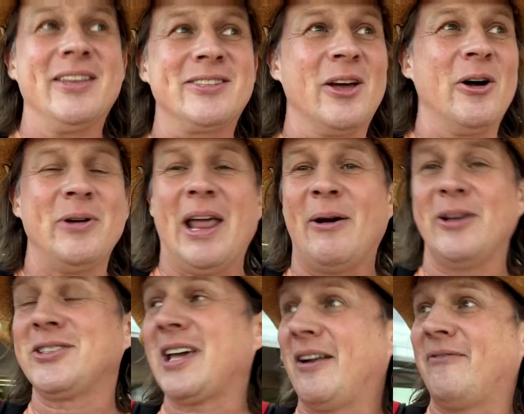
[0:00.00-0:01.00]
So now I
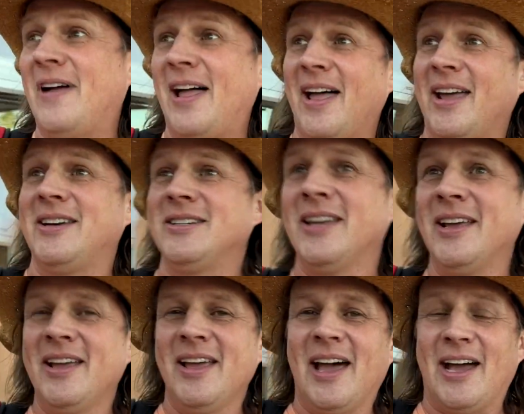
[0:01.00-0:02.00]
just gotta
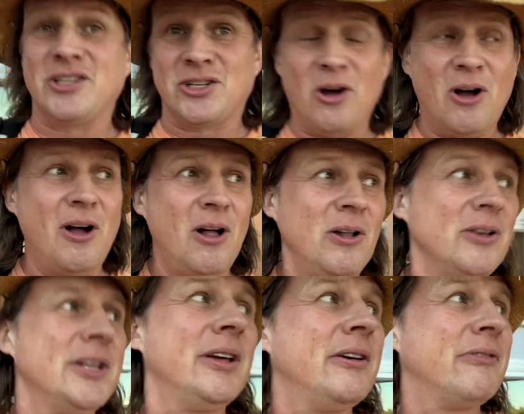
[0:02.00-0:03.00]
I just
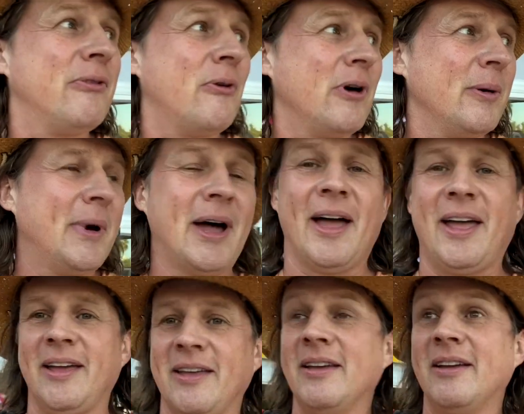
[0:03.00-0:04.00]
called for my